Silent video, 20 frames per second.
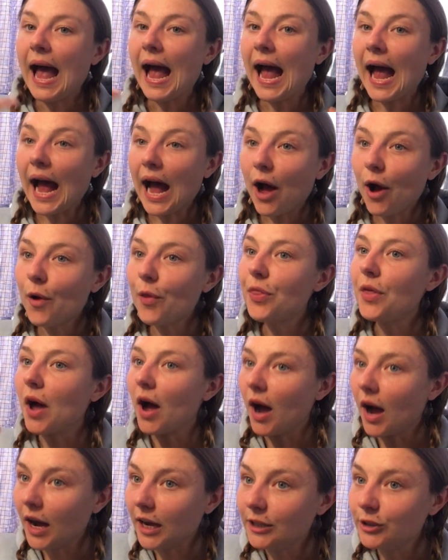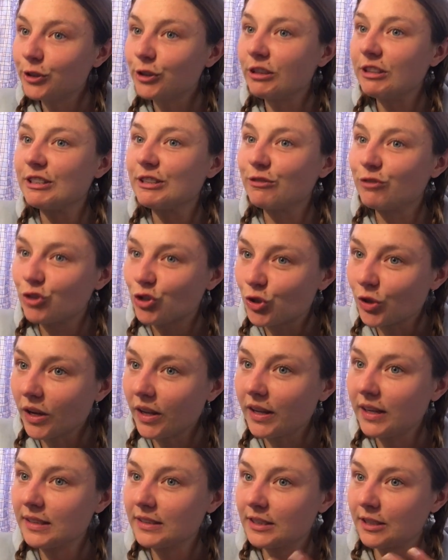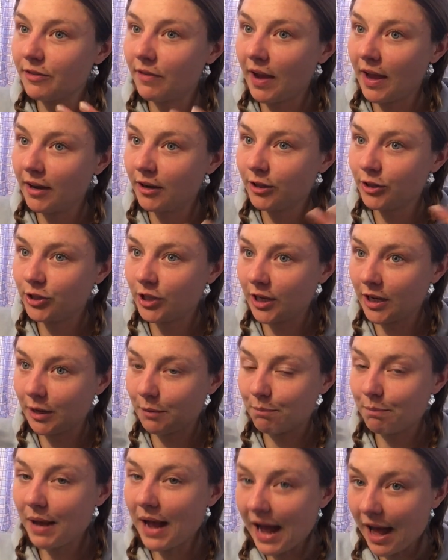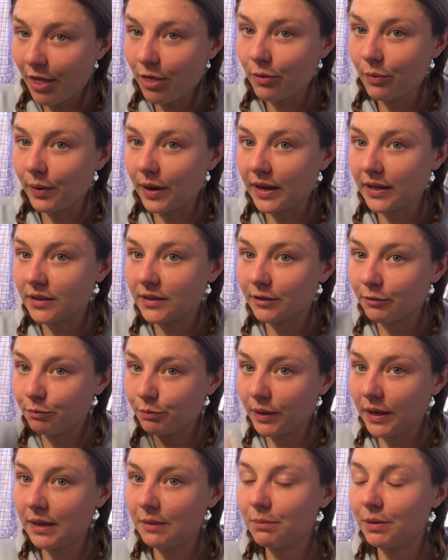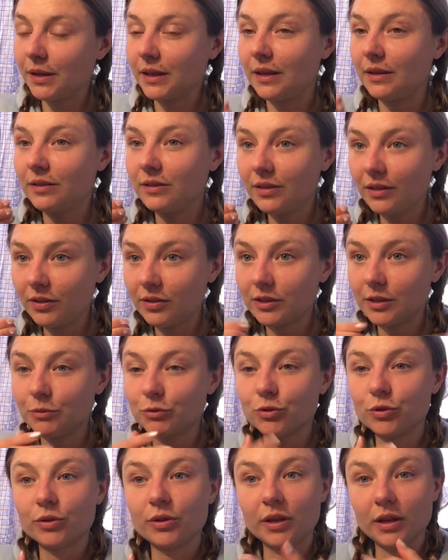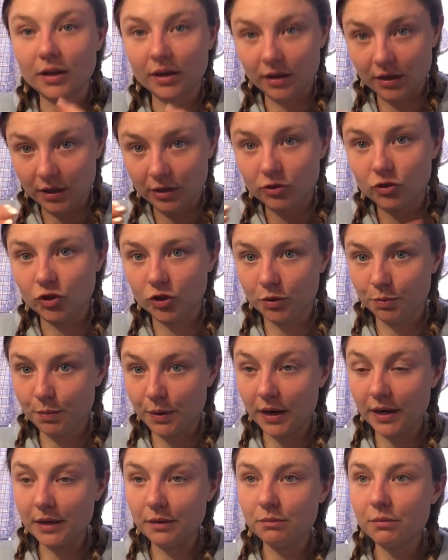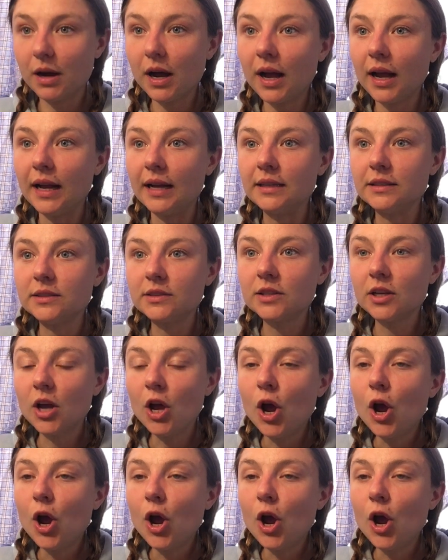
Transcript: how the hundreds of trillions of energetic pathways of brain-body systems through the unconscious body-mind